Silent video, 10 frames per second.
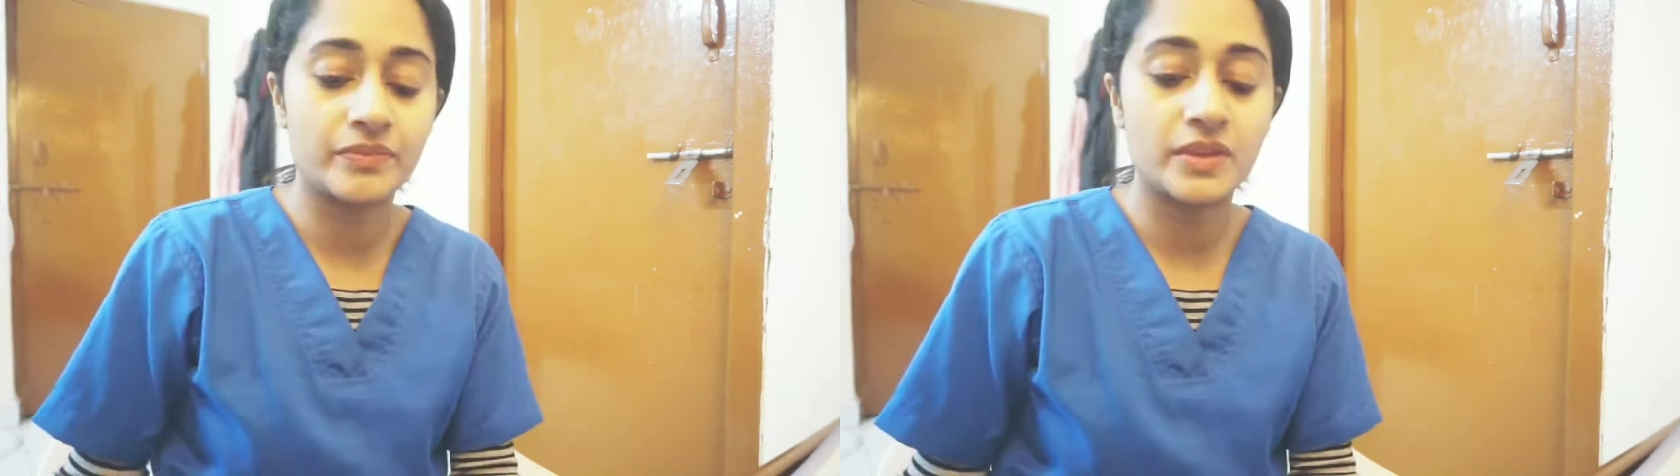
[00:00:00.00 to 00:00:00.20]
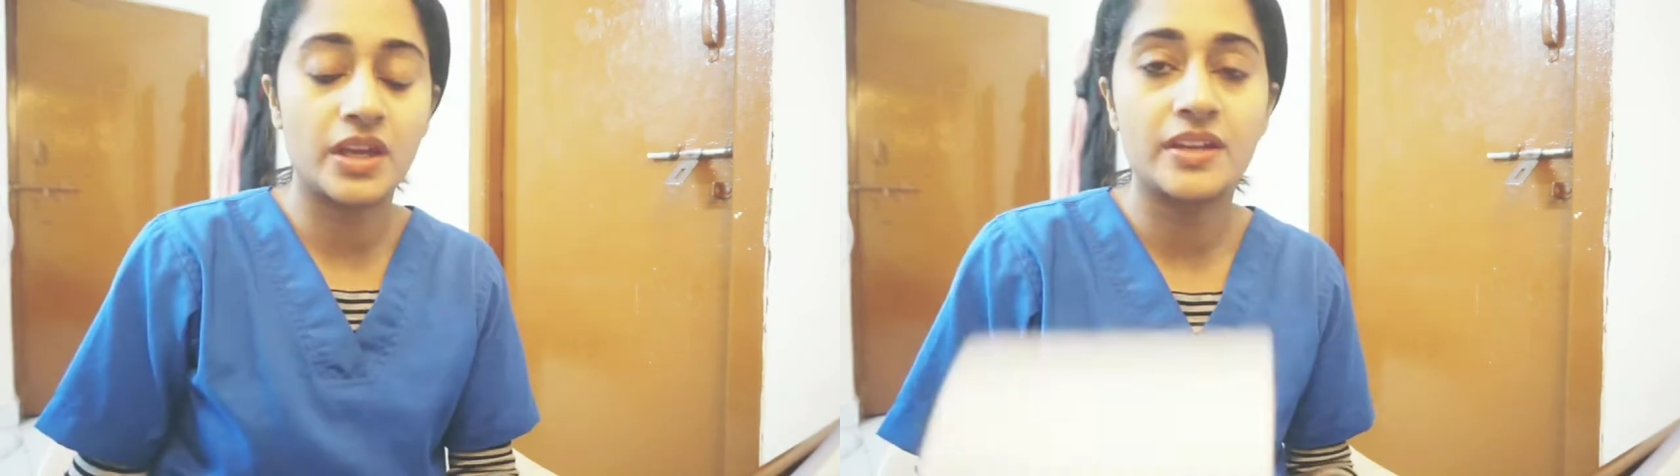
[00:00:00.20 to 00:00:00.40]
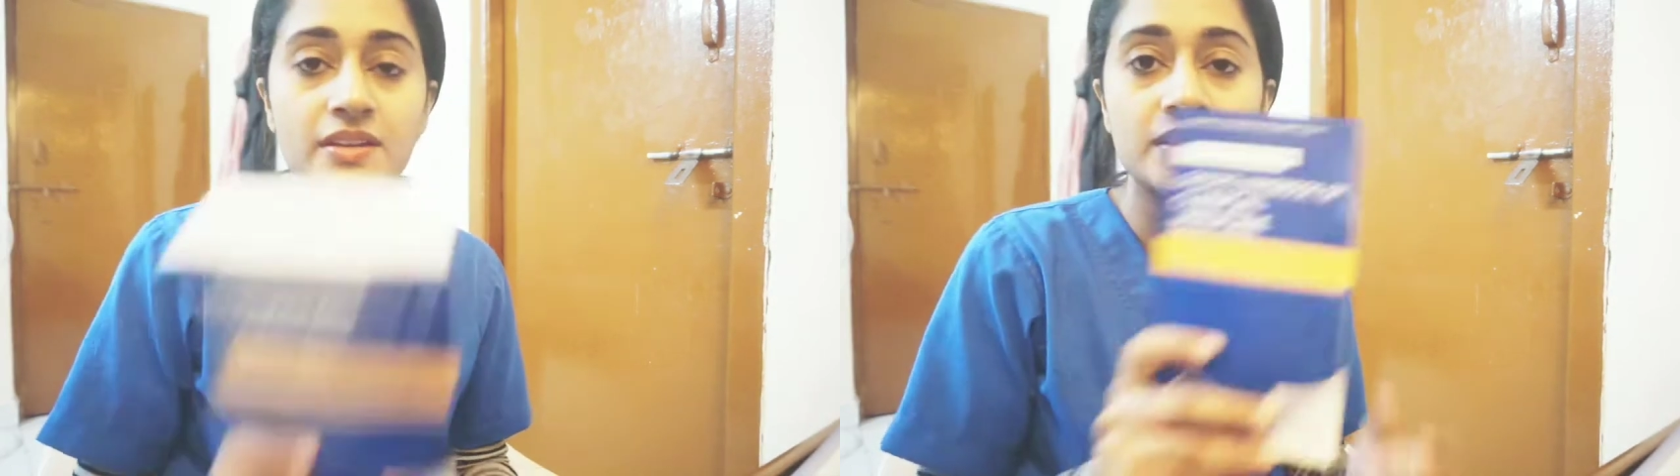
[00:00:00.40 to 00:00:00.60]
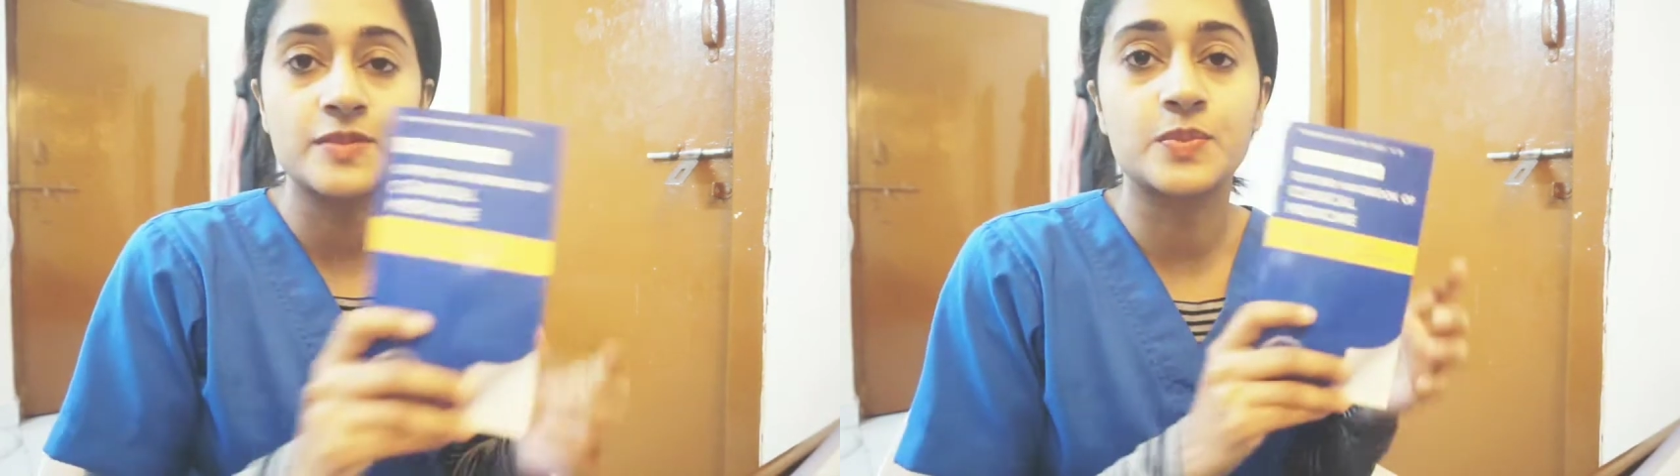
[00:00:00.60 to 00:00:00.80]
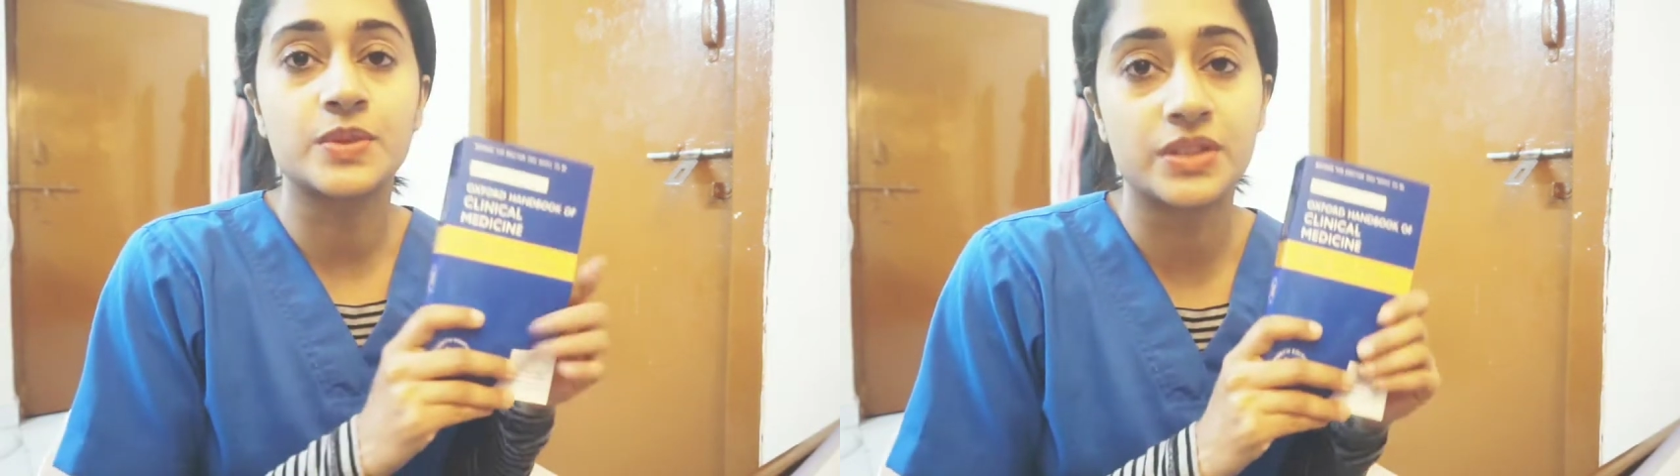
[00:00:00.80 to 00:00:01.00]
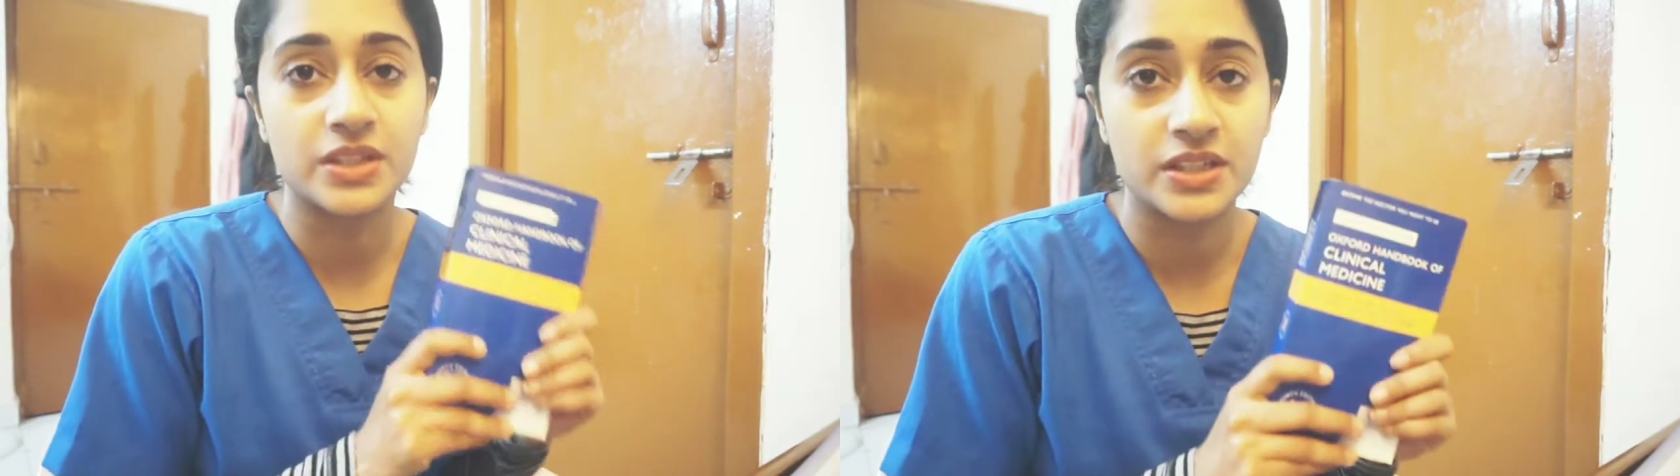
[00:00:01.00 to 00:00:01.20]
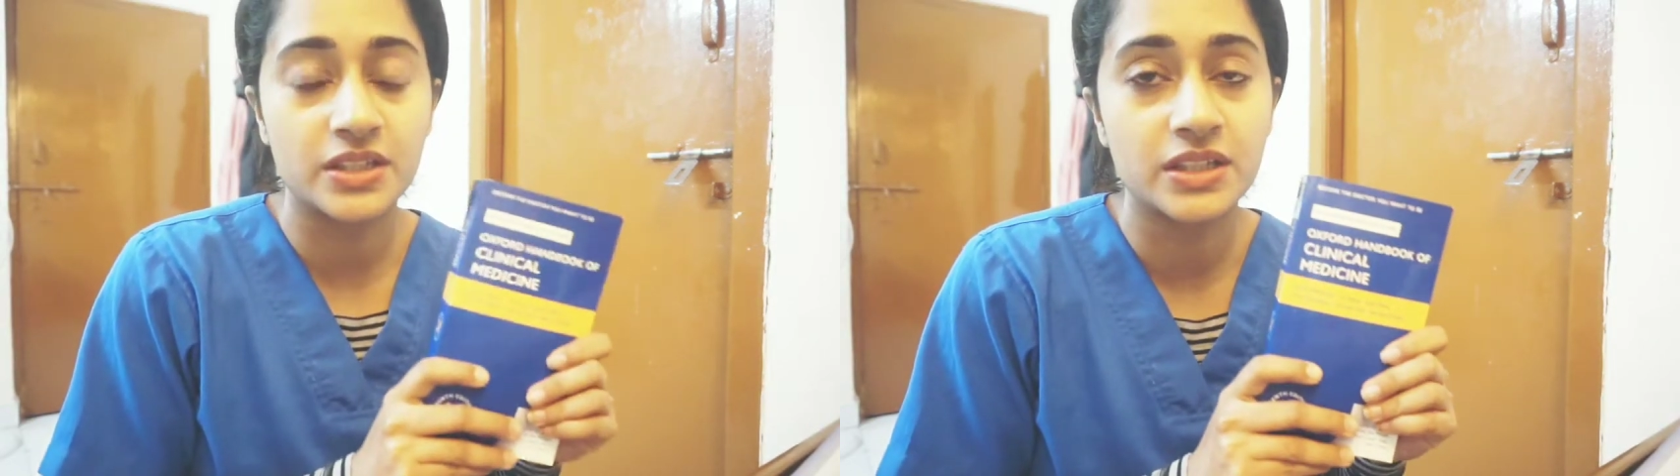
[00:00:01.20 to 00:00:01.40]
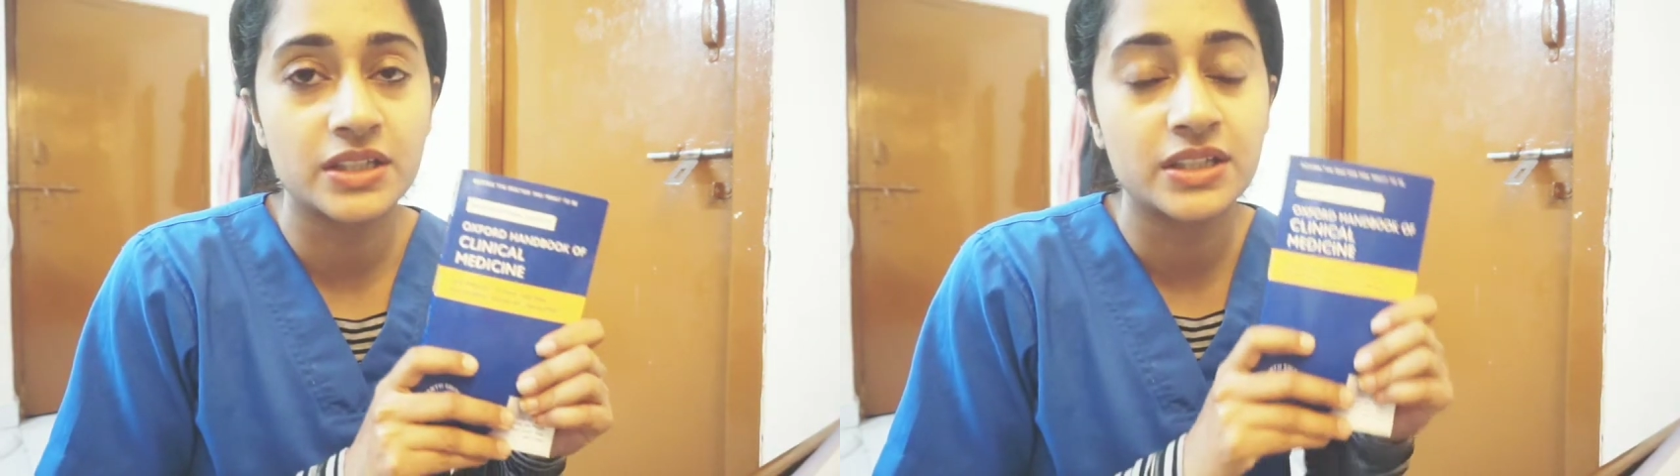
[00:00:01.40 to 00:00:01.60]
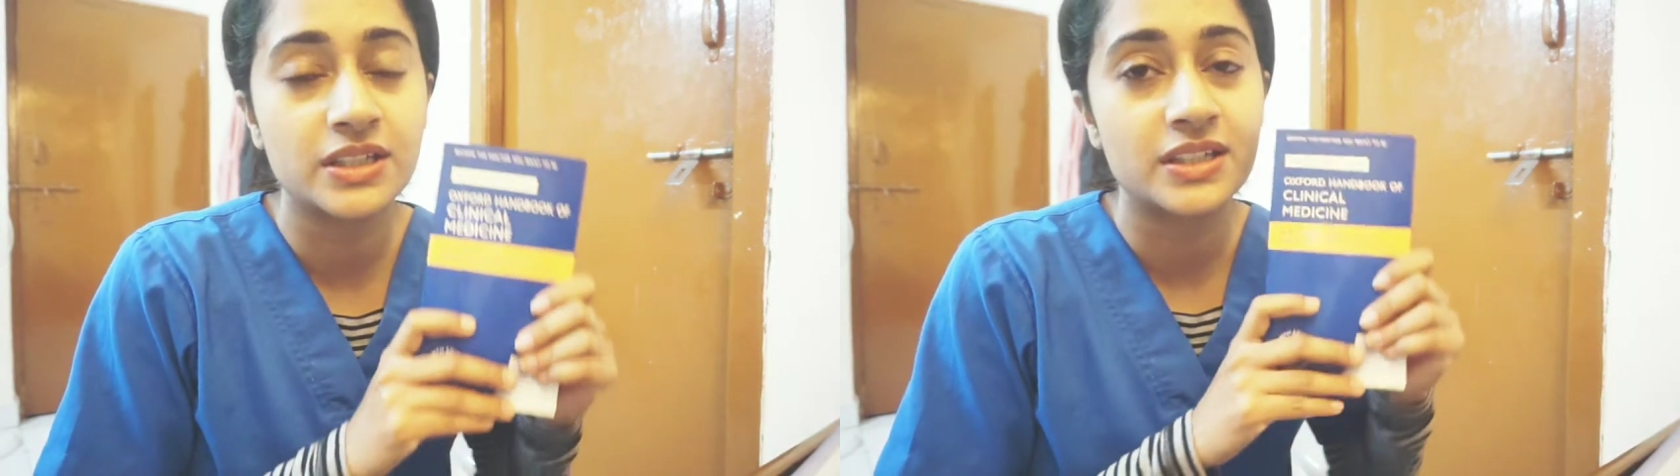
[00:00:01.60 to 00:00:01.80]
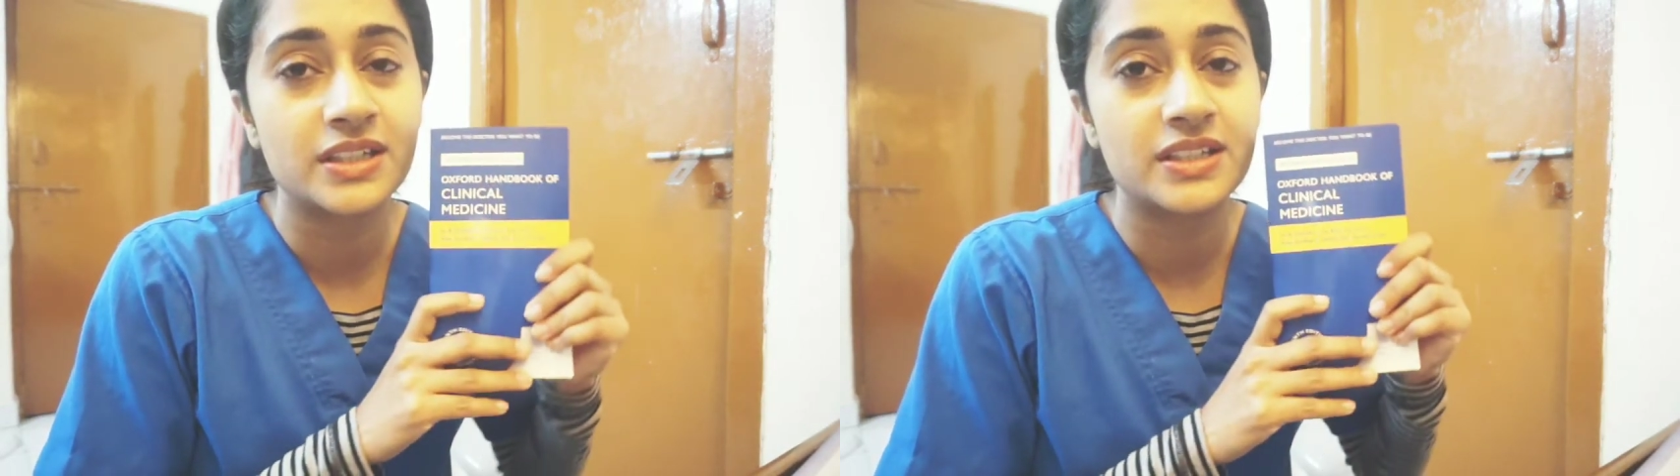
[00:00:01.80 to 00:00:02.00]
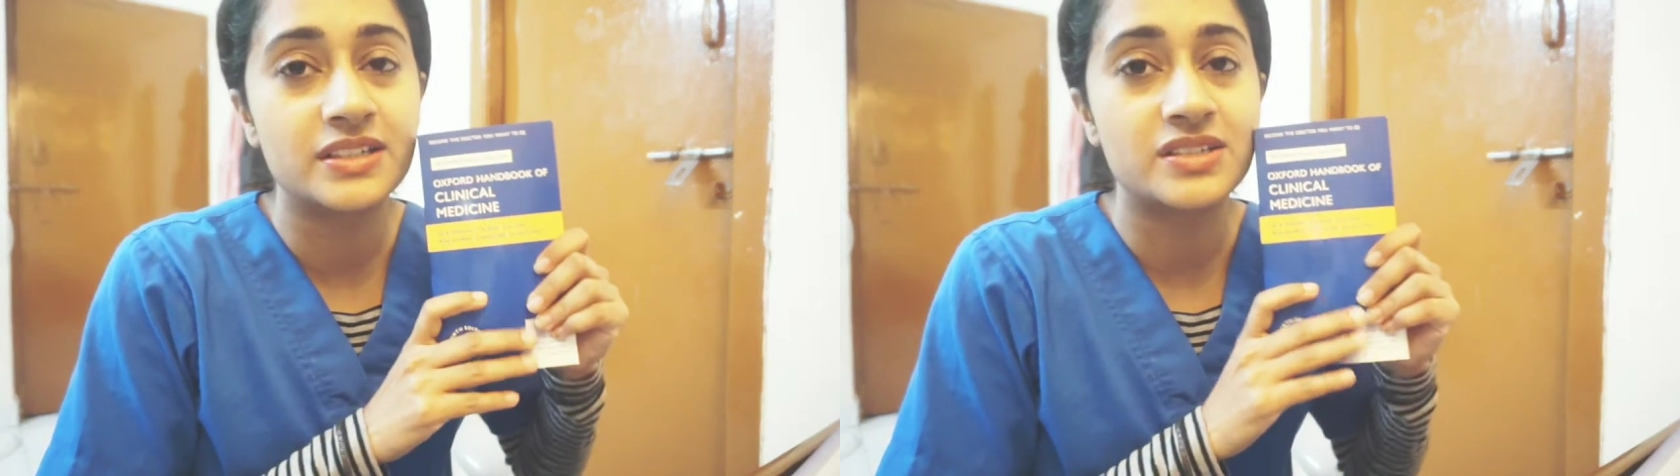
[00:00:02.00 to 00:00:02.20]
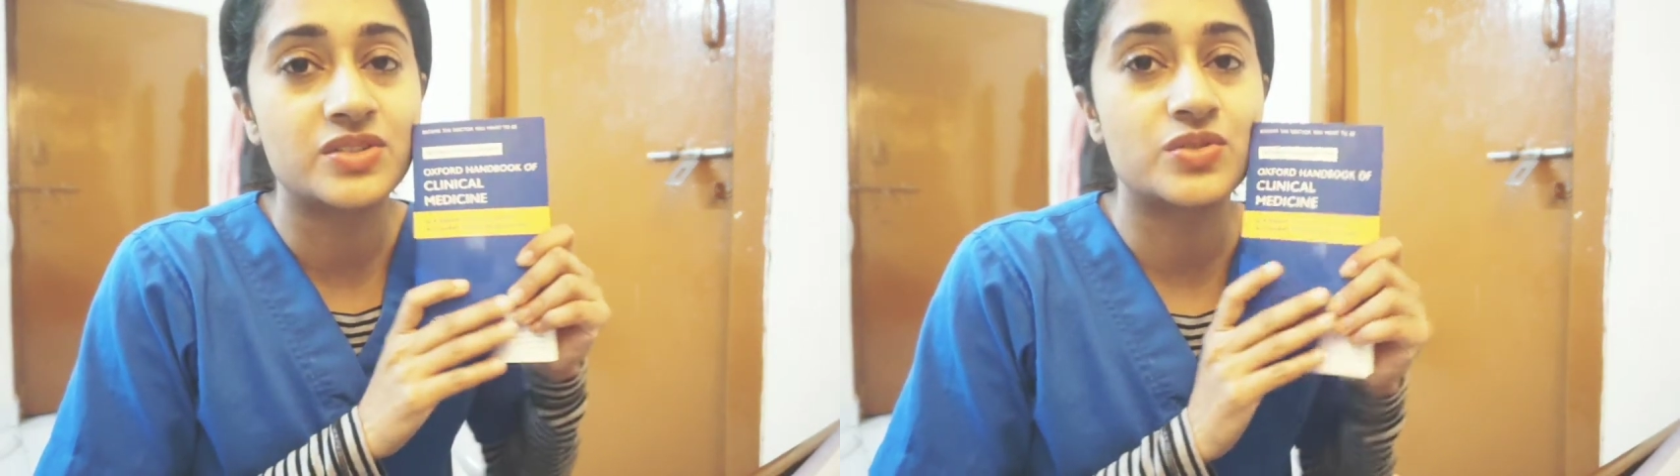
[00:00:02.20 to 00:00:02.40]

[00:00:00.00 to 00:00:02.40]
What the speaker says: And this book is